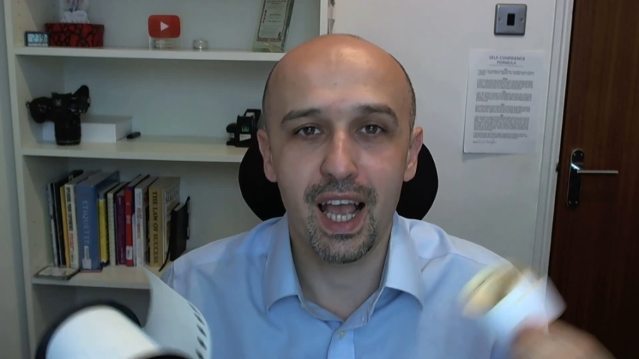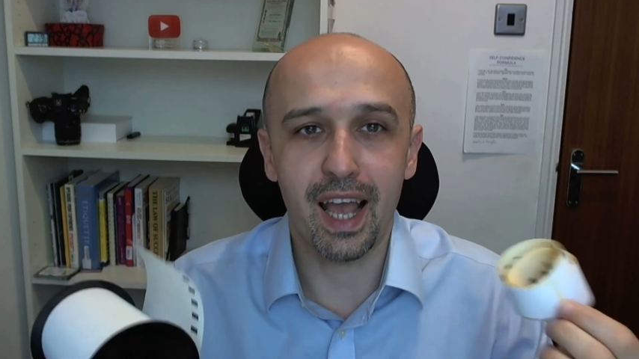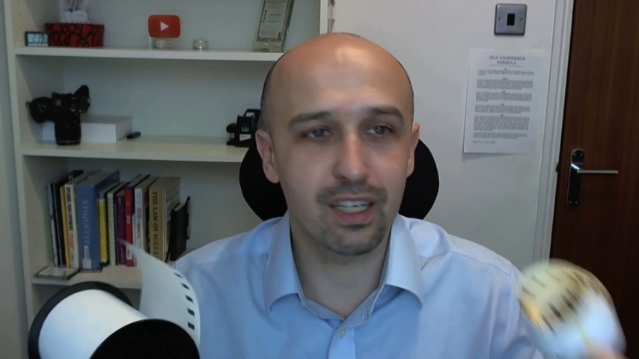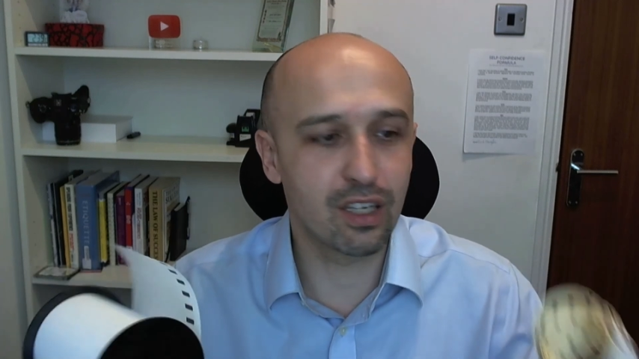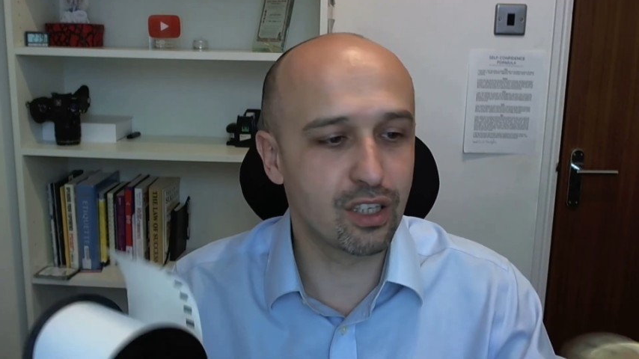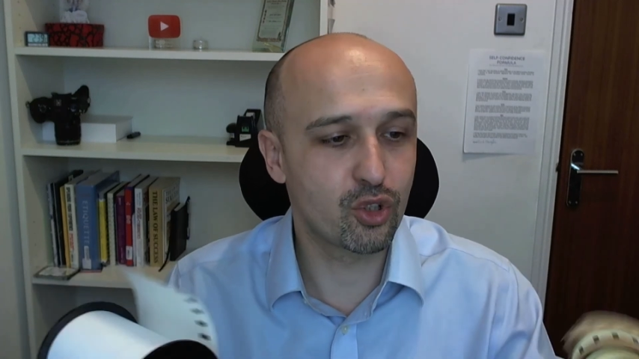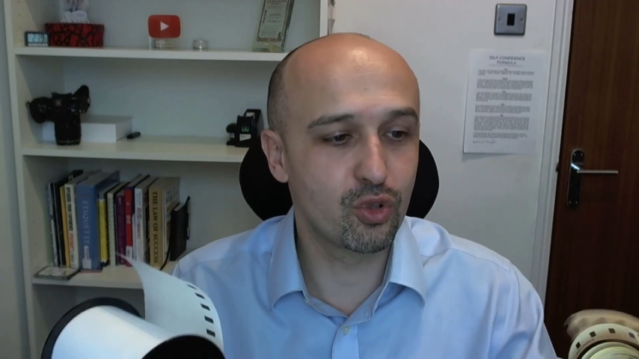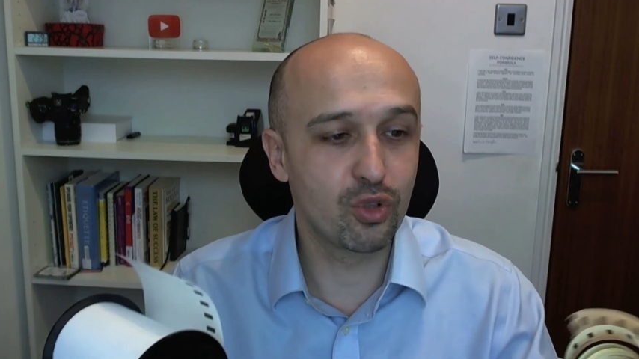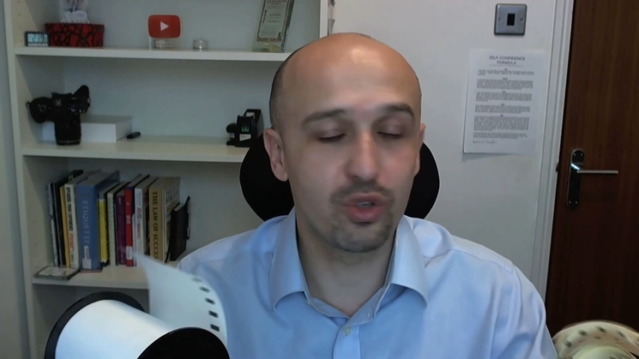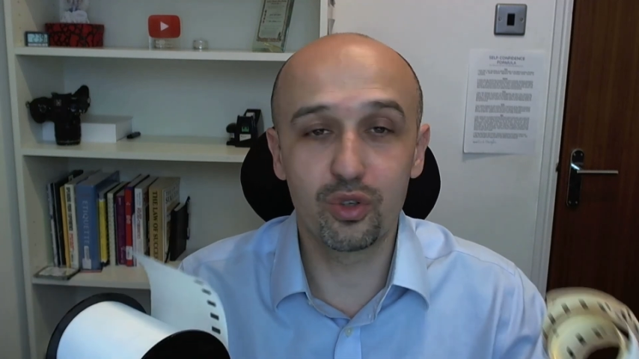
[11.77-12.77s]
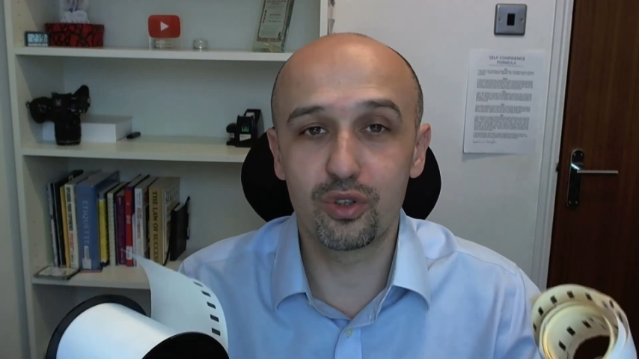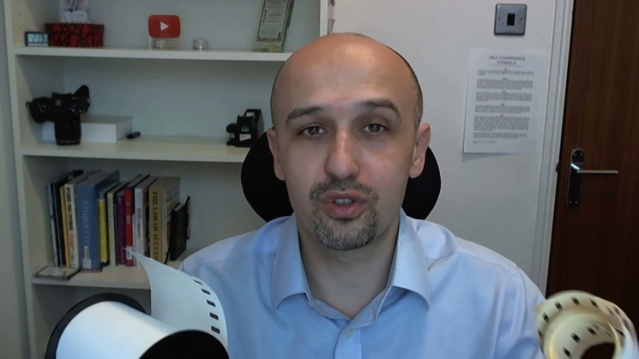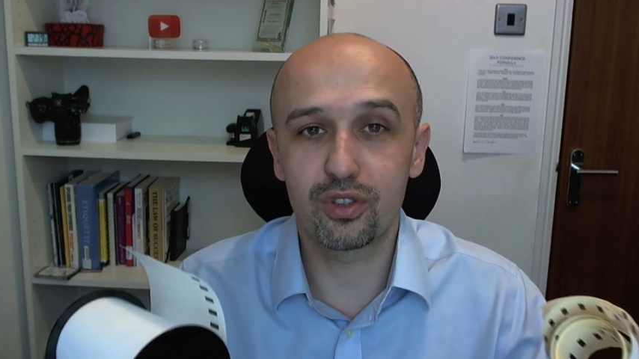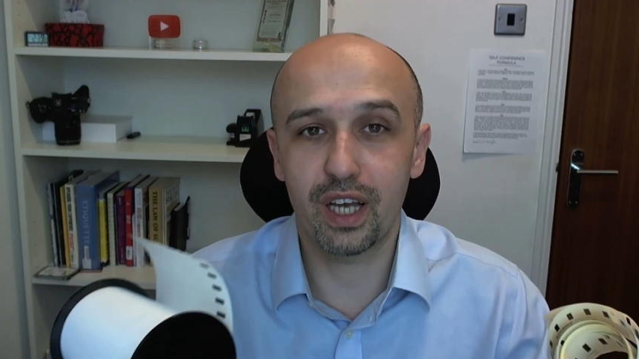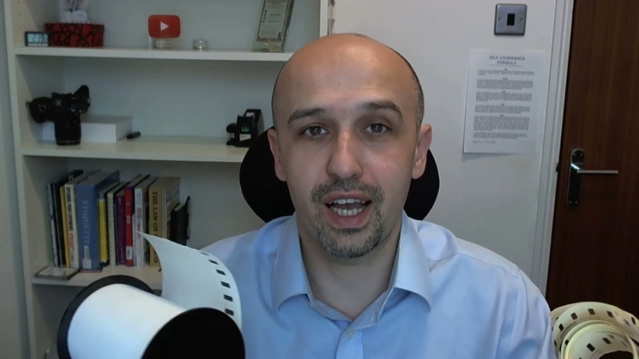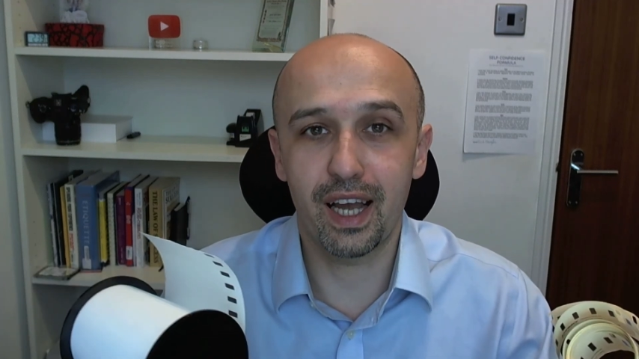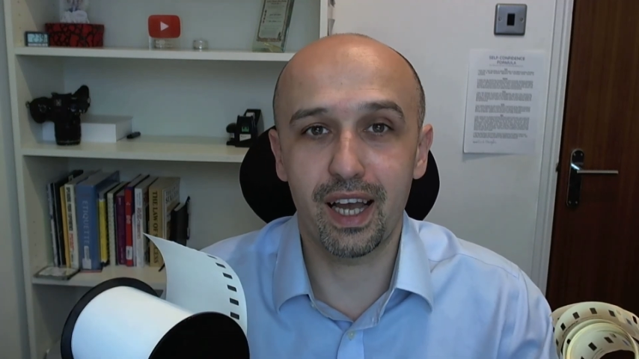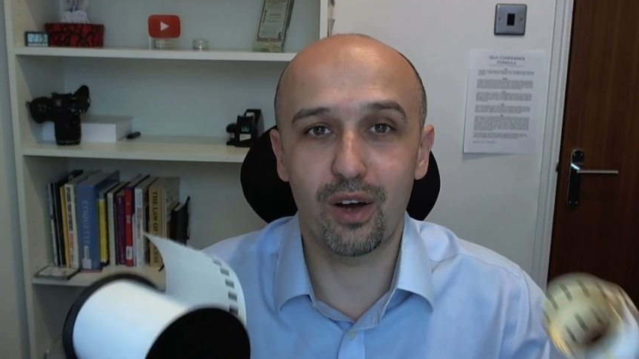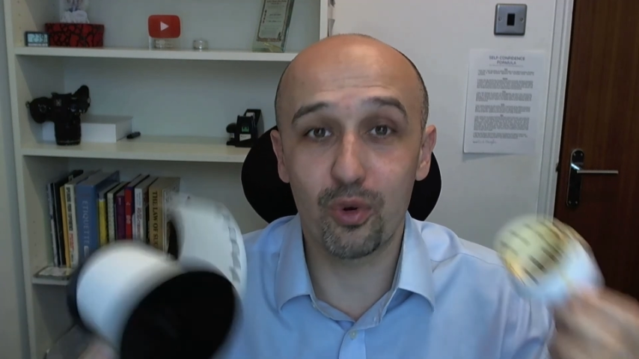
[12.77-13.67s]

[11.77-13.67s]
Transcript: Uh, should you use uh,